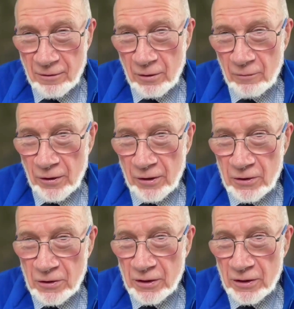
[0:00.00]
and the
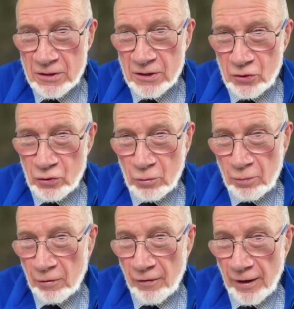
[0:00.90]
Goethe
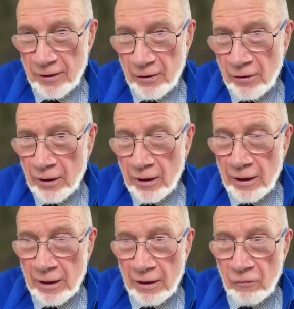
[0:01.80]
Institute provided
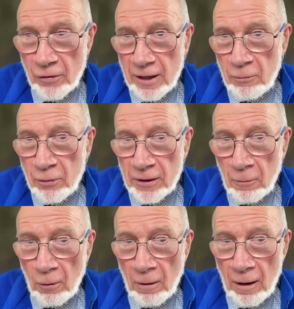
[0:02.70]
for their
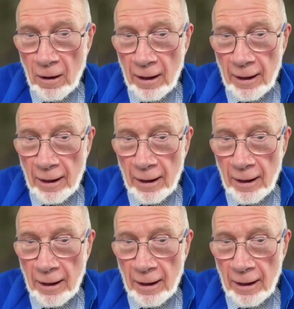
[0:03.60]
people.